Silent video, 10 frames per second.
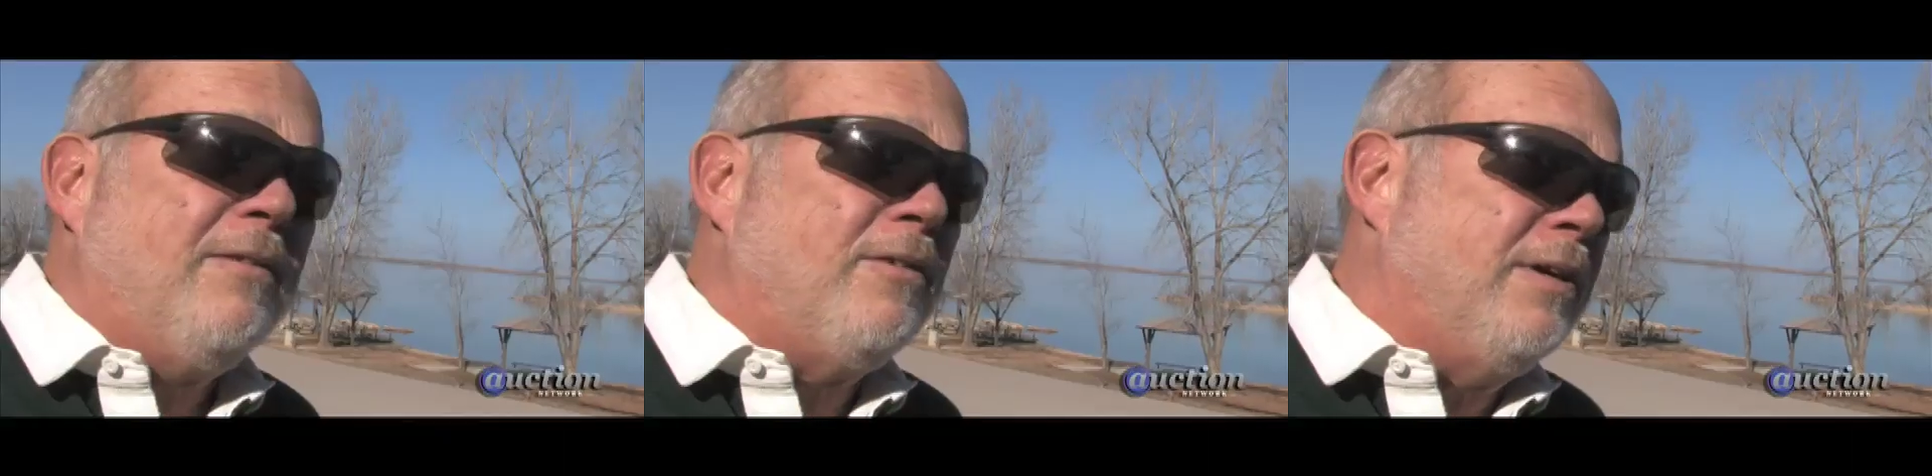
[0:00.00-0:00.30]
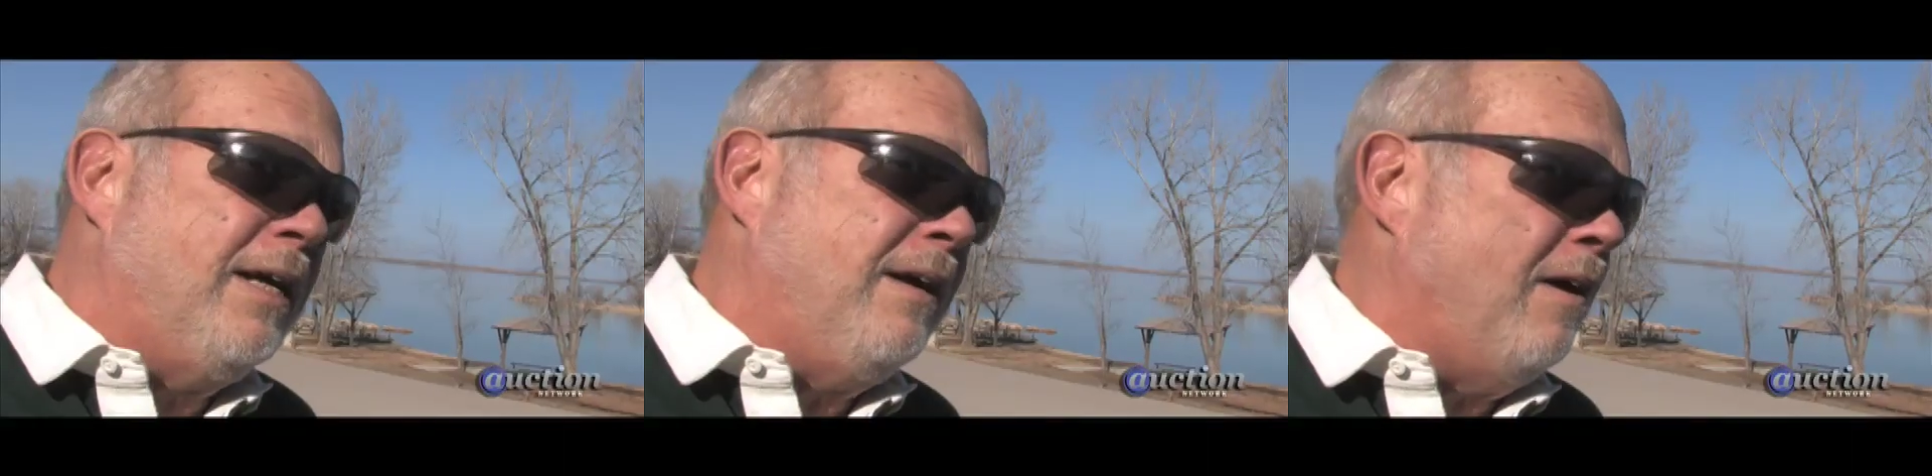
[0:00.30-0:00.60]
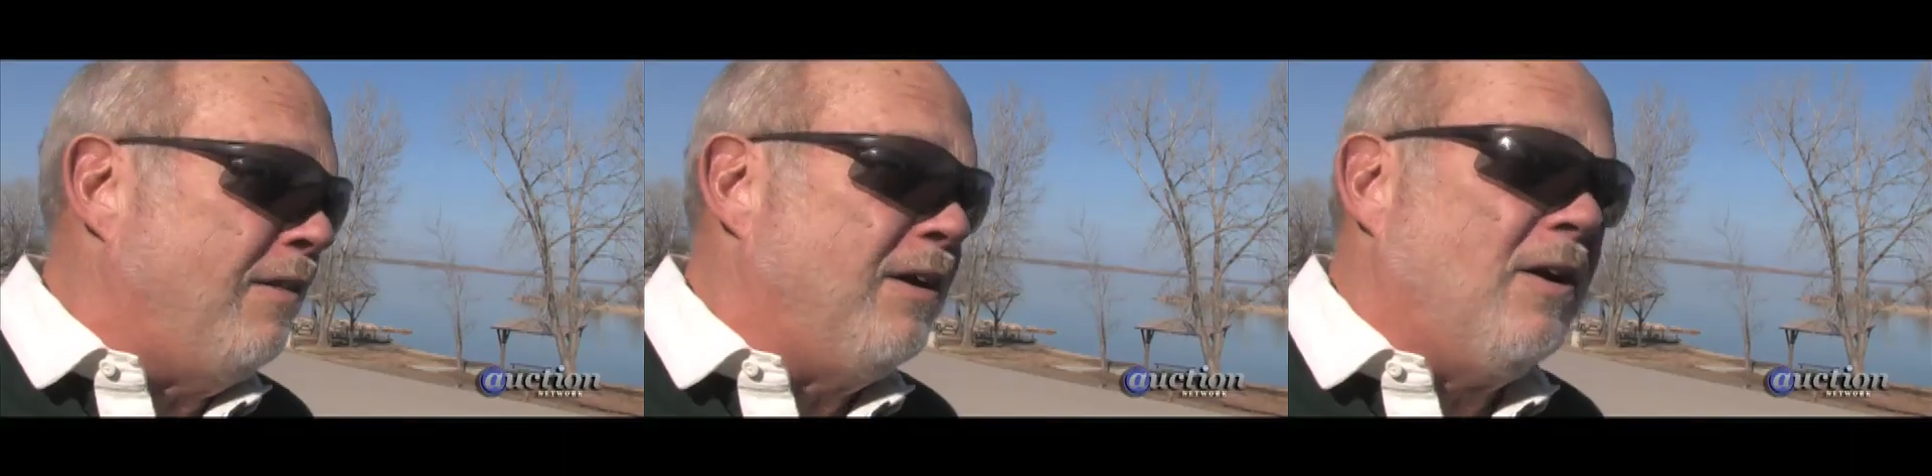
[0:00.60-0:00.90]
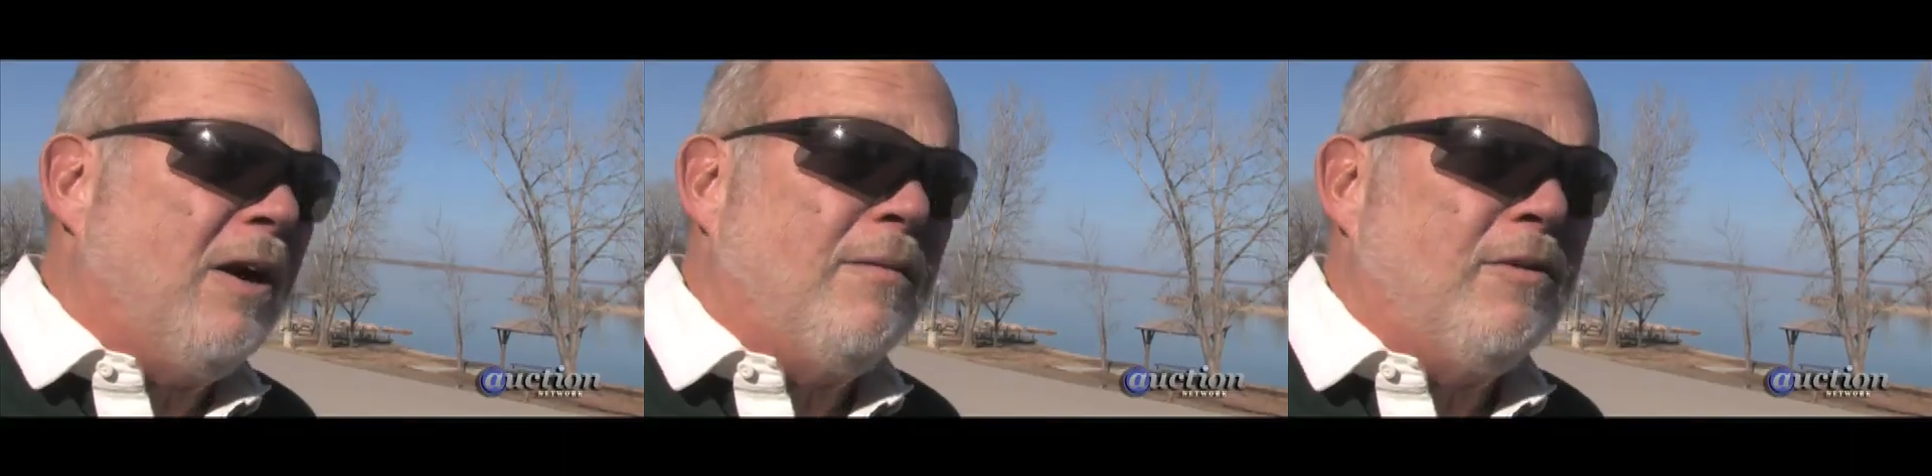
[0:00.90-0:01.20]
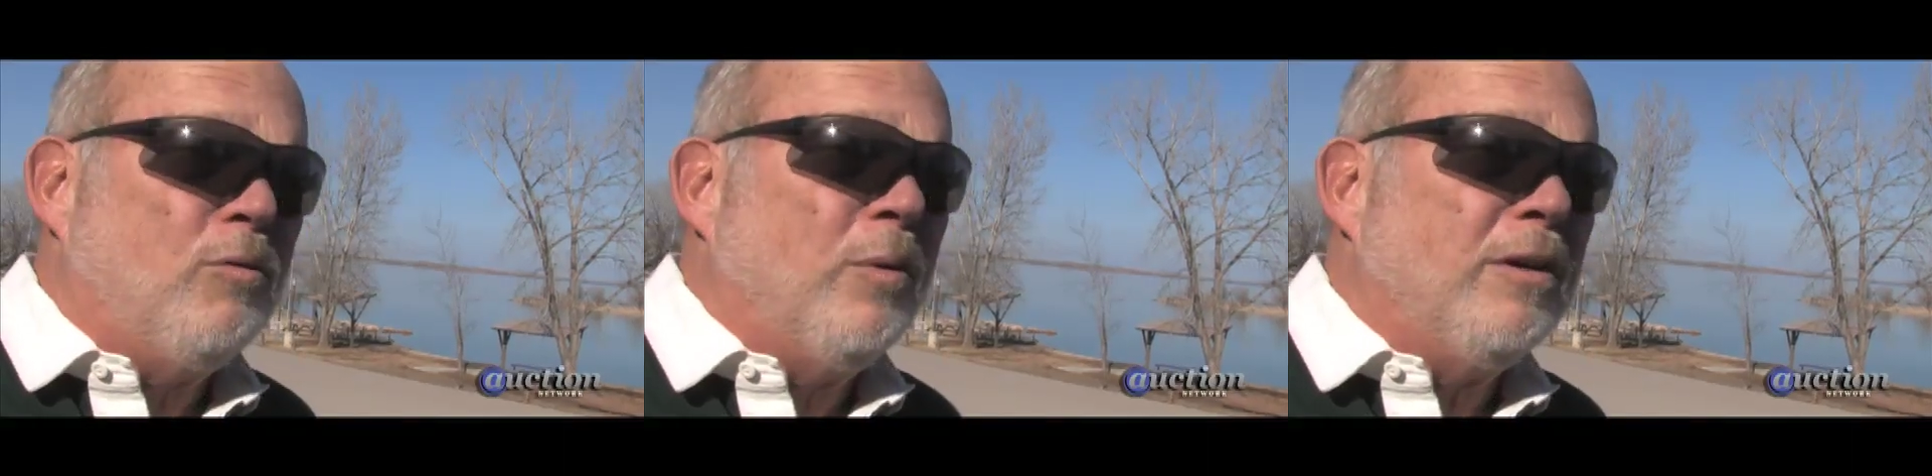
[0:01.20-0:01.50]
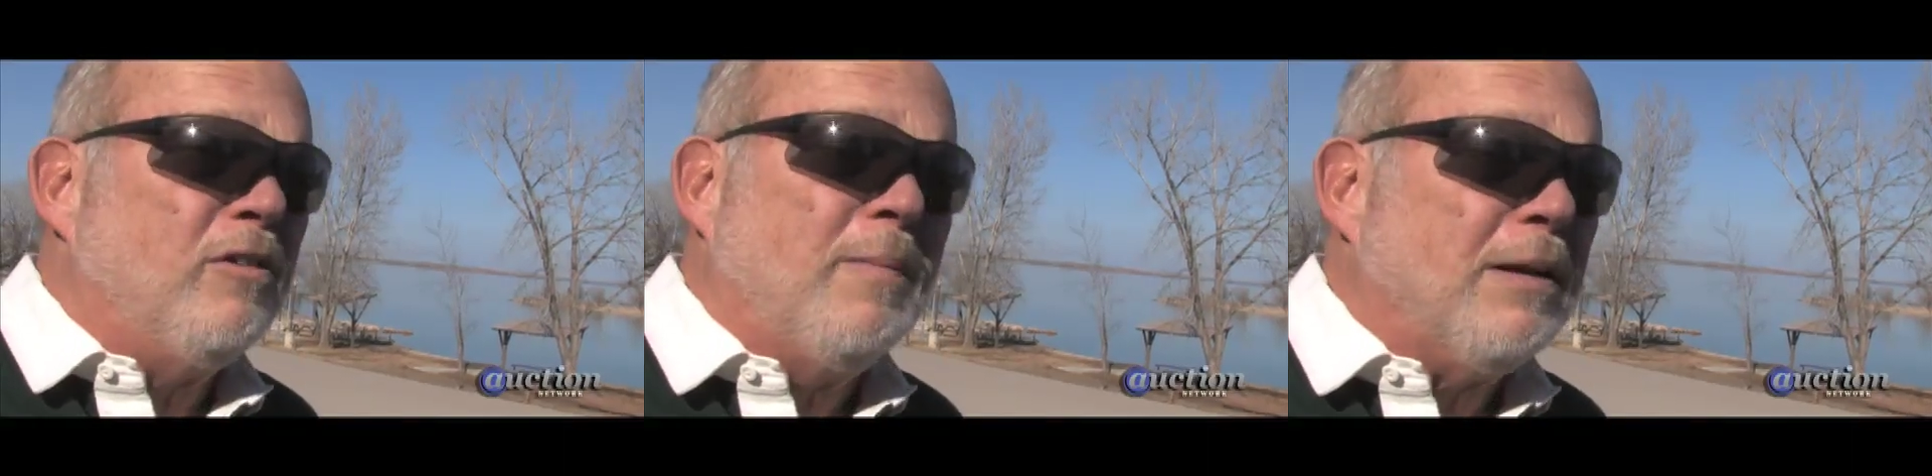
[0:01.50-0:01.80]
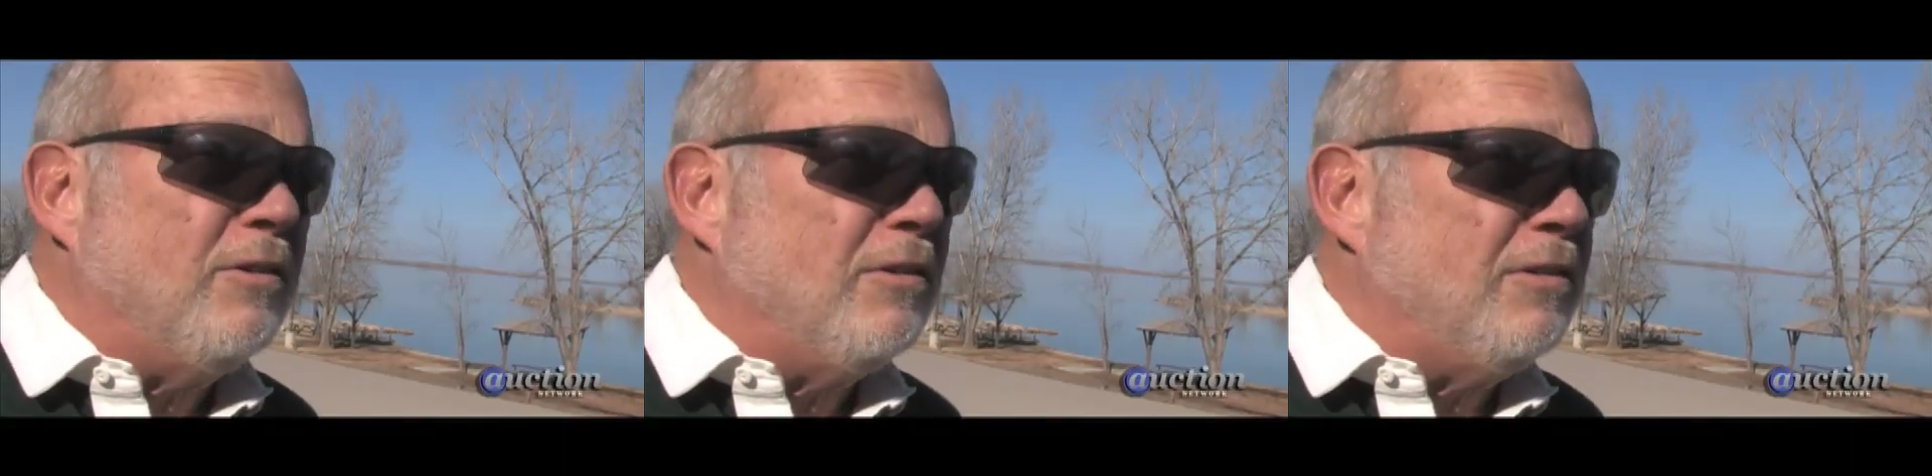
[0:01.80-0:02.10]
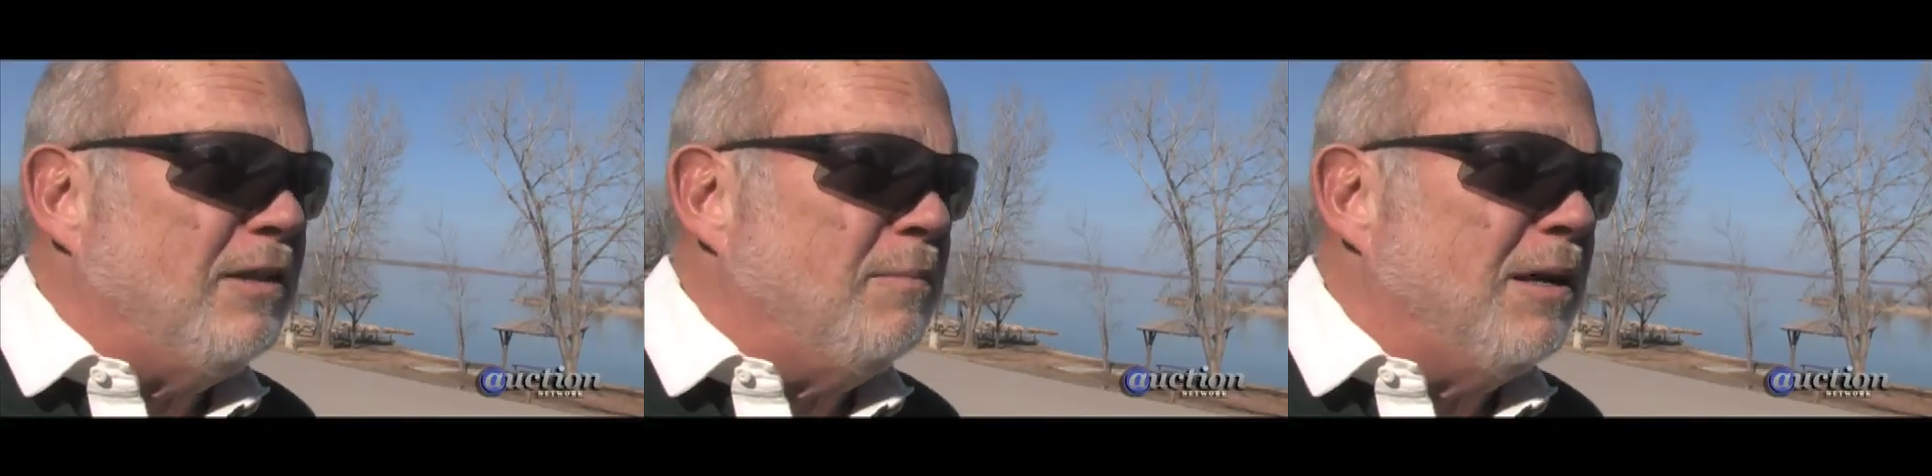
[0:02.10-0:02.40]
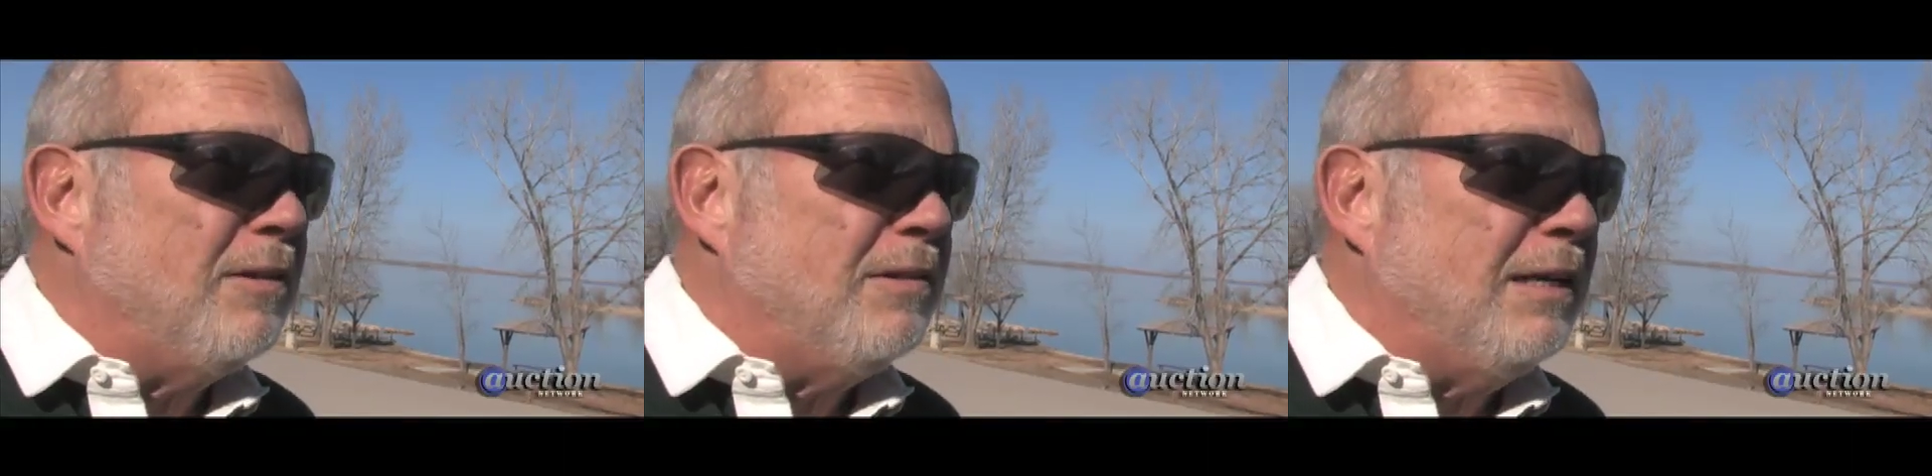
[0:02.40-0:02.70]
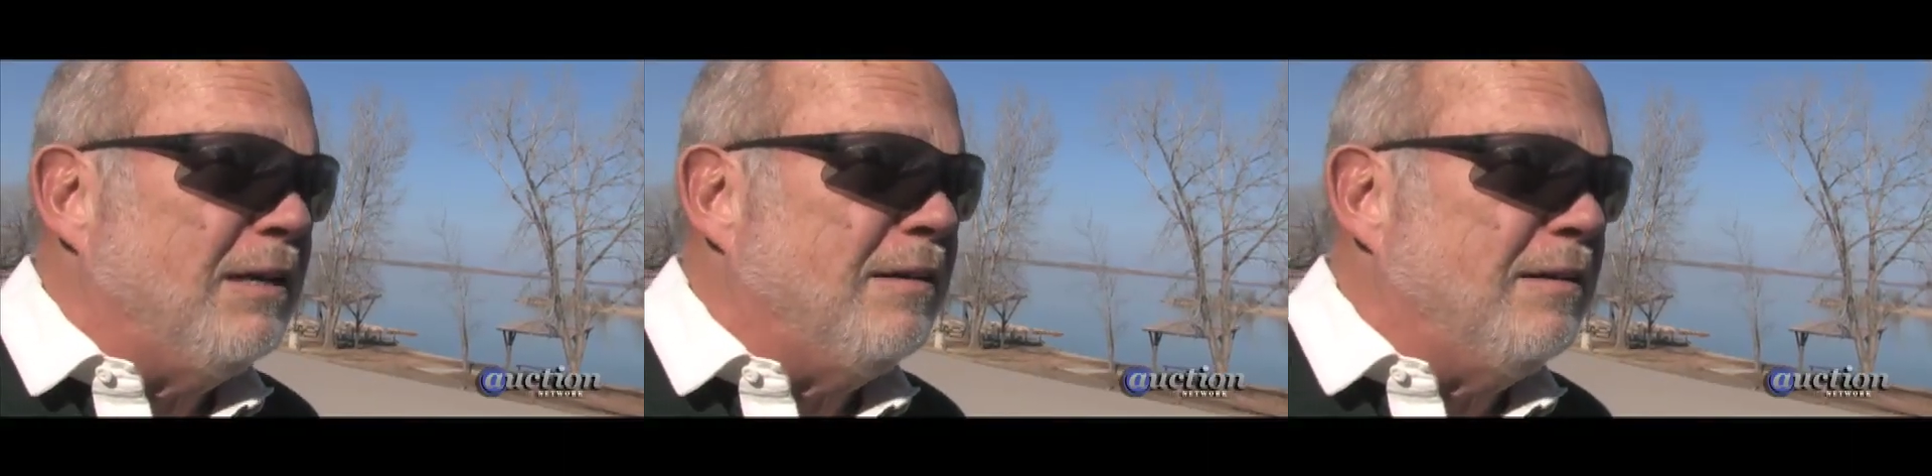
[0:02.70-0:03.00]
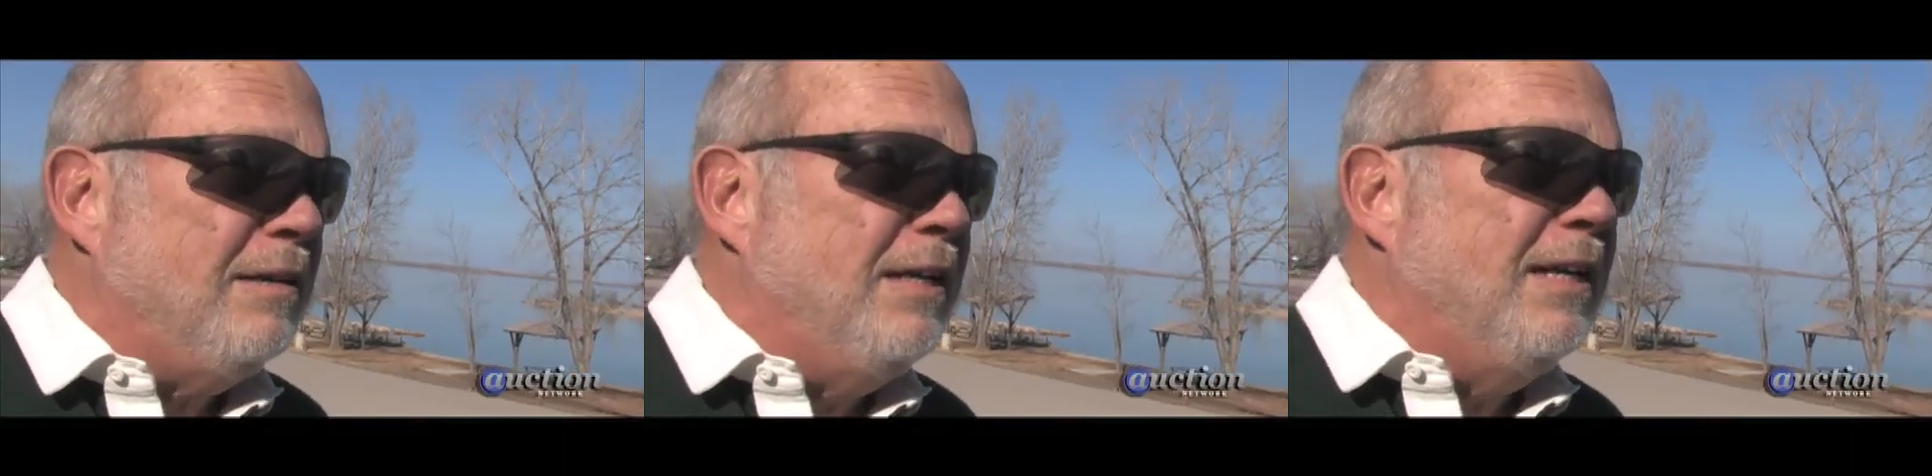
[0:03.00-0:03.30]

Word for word: after day, I think our average wind is about 16 miles an hour